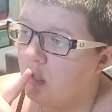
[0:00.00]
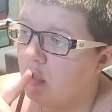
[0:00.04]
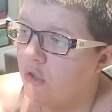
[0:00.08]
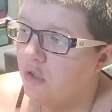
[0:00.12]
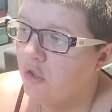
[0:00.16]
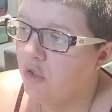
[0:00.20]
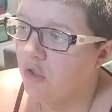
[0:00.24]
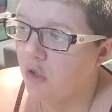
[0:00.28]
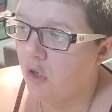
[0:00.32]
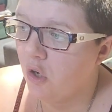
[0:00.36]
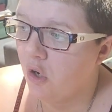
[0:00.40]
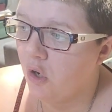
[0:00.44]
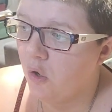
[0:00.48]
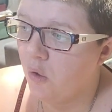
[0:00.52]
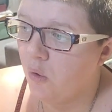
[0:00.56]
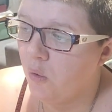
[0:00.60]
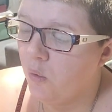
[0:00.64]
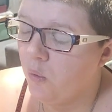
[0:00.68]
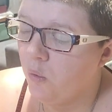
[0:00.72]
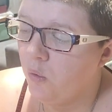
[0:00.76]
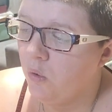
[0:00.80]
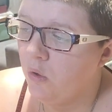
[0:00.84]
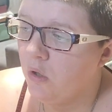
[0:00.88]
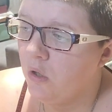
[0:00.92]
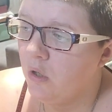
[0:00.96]

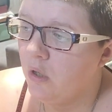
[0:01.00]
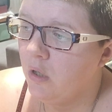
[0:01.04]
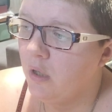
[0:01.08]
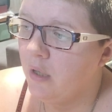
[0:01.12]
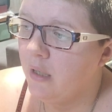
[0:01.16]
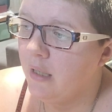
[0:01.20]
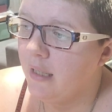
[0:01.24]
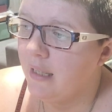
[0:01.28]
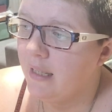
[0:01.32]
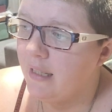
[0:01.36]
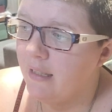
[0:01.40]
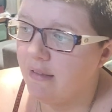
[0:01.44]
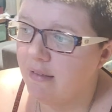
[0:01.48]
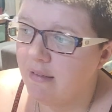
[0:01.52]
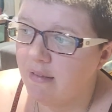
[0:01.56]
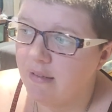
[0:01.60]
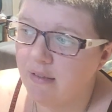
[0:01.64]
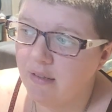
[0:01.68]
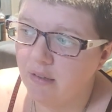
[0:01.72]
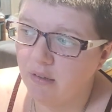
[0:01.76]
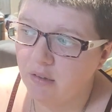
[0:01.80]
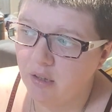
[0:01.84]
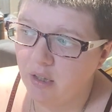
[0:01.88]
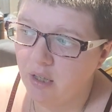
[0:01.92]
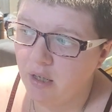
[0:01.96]
So it's
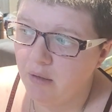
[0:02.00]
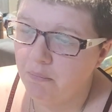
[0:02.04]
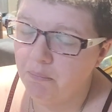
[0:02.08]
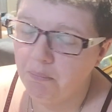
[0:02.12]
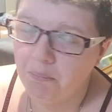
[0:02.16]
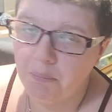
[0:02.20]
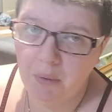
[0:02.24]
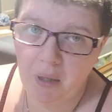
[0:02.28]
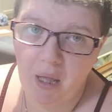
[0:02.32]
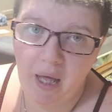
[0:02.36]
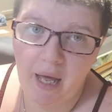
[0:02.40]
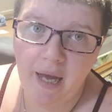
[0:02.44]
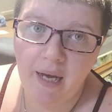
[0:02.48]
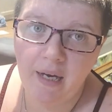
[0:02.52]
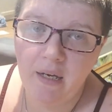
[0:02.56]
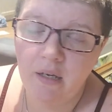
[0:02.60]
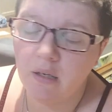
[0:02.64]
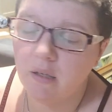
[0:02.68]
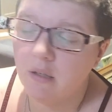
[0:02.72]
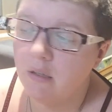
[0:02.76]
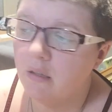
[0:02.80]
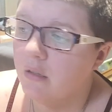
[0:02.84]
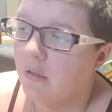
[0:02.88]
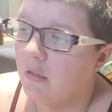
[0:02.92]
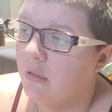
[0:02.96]
still in
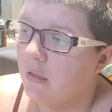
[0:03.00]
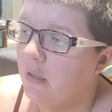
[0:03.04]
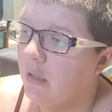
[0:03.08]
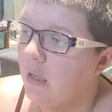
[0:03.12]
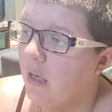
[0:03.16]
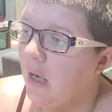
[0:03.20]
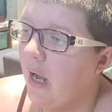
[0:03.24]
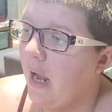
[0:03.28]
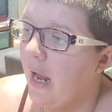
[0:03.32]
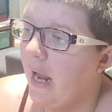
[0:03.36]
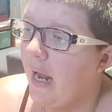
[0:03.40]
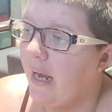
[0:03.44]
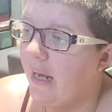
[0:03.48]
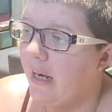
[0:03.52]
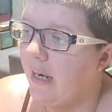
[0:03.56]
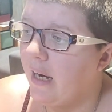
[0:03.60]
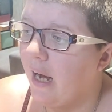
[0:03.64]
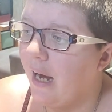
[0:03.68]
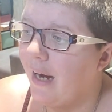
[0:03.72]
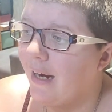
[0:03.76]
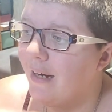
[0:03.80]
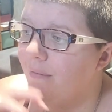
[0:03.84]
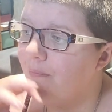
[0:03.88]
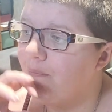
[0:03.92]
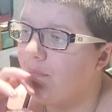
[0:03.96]
black, and
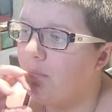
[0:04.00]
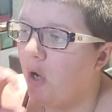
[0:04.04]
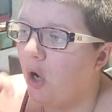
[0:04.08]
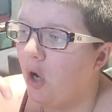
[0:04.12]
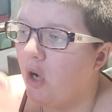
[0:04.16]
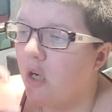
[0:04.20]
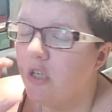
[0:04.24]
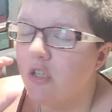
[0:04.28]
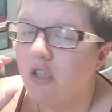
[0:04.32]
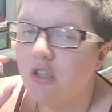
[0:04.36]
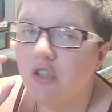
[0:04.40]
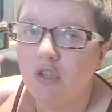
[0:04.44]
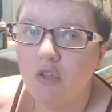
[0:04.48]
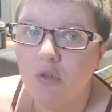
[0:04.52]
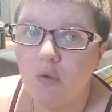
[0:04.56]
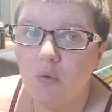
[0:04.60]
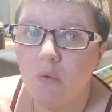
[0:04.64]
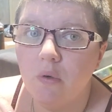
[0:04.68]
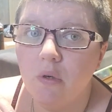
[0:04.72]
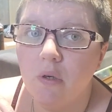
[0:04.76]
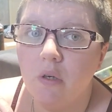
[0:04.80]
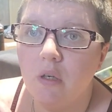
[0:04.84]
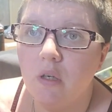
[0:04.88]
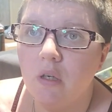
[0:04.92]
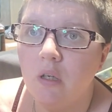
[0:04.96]
I'm not
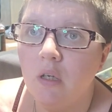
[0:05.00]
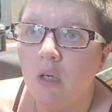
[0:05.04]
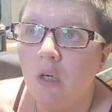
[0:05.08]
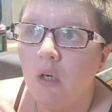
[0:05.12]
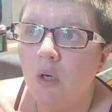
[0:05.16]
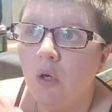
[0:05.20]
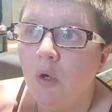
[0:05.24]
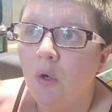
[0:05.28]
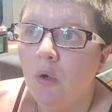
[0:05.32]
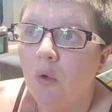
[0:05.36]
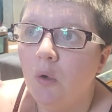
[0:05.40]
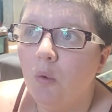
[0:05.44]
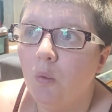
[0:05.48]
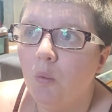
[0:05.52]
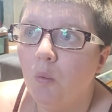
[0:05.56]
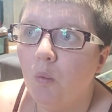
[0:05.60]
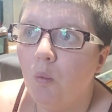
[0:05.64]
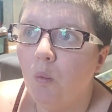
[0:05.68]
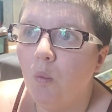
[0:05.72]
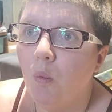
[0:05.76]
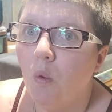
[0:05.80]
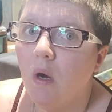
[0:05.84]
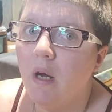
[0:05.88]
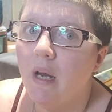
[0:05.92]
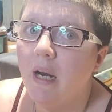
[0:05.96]
sure
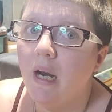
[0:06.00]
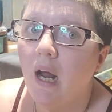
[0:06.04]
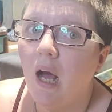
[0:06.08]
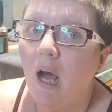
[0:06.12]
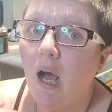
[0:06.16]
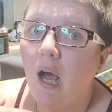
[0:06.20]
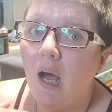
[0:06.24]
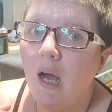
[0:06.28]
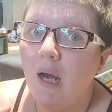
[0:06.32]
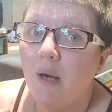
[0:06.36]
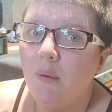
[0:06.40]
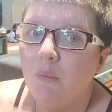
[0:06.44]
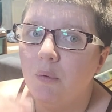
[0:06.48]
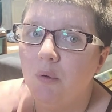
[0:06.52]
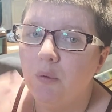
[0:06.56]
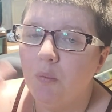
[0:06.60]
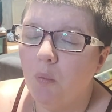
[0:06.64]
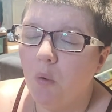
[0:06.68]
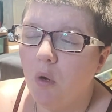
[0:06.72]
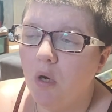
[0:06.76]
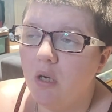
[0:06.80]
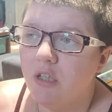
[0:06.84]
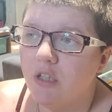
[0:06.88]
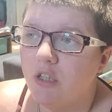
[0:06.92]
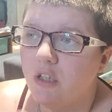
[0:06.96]
what I would
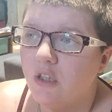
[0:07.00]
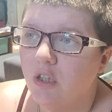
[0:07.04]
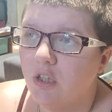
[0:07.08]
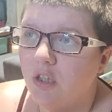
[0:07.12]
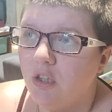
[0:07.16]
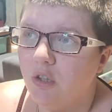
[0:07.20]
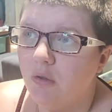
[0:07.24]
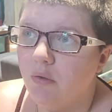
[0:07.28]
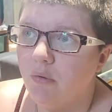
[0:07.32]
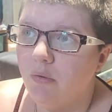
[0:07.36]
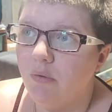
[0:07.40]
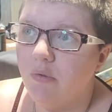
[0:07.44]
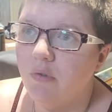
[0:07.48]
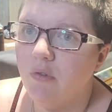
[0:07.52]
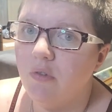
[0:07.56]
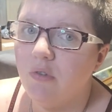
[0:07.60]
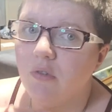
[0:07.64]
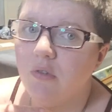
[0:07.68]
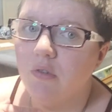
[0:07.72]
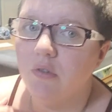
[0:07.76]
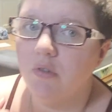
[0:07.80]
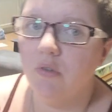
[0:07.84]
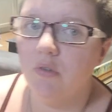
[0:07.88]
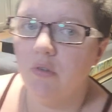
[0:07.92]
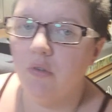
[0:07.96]
want to
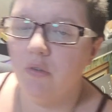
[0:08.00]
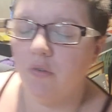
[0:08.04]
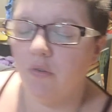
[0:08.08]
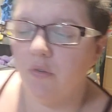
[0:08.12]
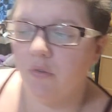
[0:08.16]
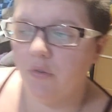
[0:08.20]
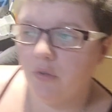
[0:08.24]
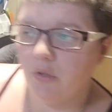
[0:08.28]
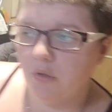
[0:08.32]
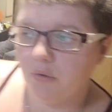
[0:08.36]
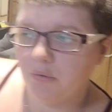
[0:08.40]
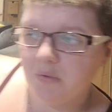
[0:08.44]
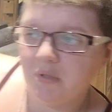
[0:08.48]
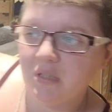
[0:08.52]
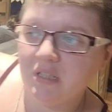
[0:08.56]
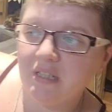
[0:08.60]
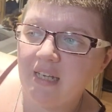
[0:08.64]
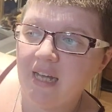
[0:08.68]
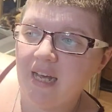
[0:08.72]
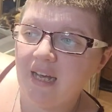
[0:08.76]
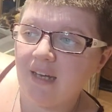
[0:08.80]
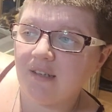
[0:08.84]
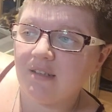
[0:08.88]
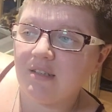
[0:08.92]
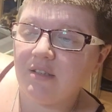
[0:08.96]
use those
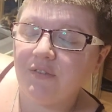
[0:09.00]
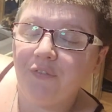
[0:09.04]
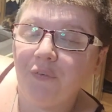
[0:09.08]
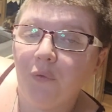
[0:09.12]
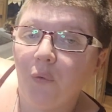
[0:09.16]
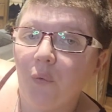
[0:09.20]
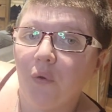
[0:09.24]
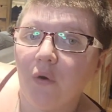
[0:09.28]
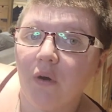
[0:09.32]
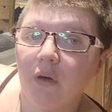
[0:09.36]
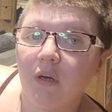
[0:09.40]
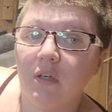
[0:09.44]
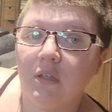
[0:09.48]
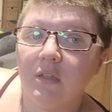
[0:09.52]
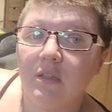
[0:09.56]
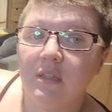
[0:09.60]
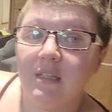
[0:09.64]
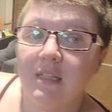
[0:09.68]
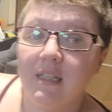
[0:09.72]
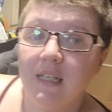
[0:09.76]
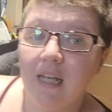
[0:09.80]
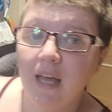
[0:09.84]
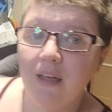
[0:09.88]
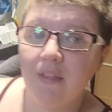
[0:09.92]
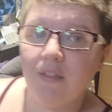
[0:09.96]
decks for
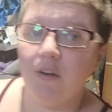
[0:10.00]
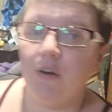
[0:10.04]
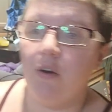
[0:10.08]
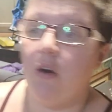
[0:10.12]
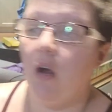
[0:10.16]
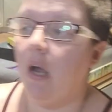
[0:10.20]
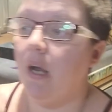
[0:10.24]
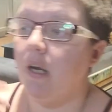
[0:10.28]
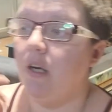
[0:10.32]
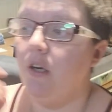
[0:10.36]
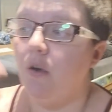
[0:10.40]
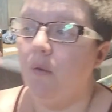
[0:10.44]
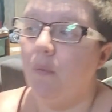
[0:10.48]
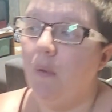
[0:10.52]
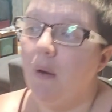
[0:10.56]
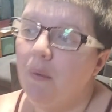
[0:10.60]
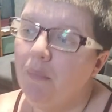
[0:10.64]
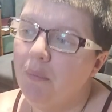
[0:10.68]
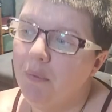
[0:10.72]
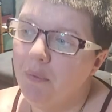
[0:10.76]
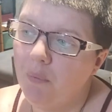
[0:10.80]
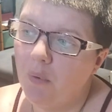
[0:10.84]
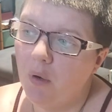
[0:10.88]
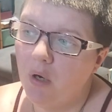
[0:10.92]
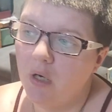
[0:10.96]
together. I know I
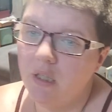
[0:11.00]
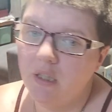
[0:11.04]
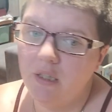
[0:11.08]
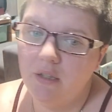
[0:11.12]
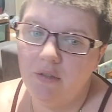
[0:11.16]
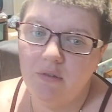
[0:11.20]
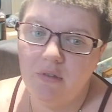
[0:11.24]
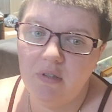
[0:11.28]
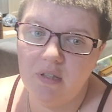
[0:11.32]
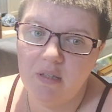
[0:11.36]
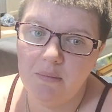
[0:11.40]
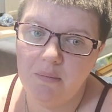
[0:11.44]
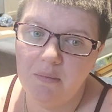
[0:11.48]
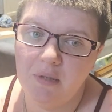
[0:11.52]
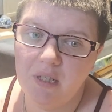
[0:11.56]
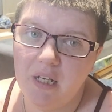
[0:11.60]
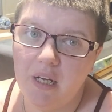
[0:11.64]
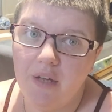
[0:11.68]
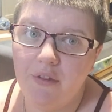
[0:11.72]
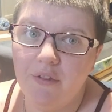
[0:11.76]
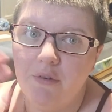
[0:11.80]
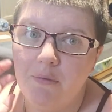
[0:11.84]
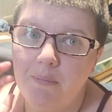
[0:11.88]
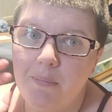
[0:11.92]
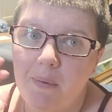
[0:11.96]
would want to use them
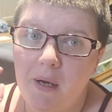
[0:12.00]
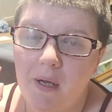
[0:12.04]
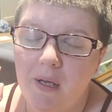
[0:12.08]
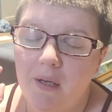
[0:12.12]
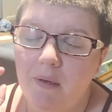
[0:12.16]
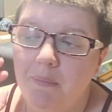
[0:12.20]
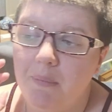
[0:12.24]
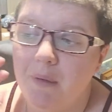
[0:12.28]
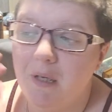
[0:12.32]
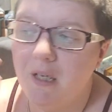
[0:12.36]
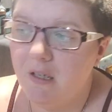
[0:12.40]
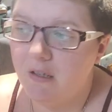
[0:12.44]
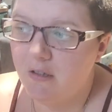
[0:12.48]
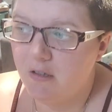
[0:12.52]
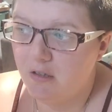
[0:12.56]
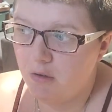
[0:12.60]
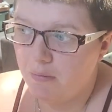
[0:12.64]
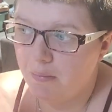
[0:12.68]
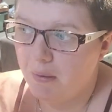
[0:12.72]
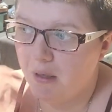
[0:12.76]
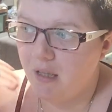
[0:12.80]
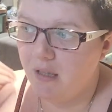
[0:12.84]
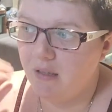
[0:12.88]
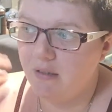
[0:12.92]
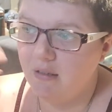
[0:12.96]
together because
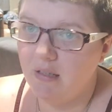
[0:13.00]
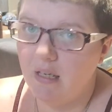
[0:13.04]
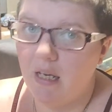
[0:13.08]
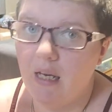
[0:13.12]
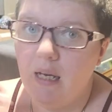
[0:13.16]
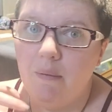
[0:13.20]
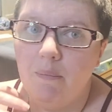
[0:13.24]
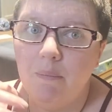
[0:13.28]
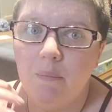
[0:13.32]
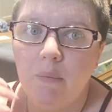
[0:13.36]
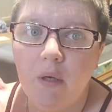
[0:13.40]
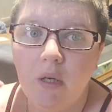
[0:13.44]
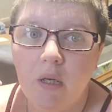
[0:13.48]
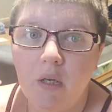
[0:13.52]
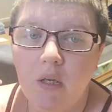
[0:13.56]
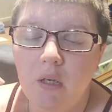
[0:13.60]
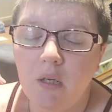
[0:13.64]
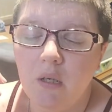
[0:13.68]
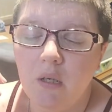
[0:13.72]
they're by the same